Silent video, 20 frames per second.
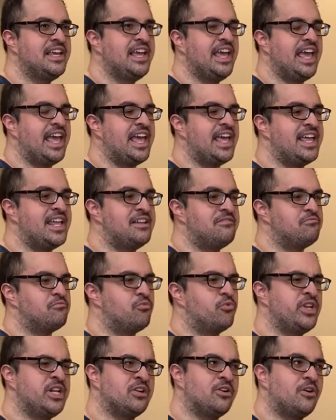And
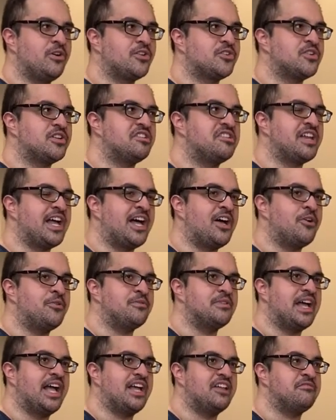renal ultrasound
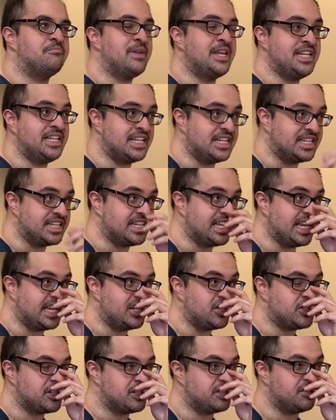has many
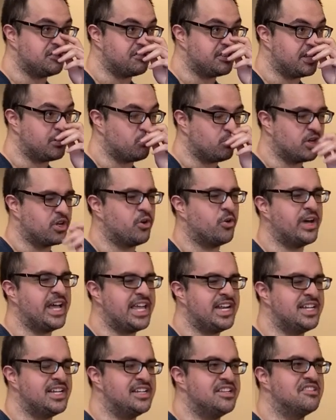indications that we'll go ahead
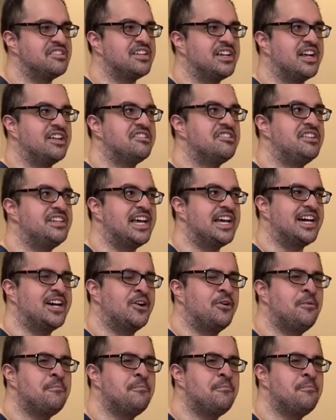and discuss now.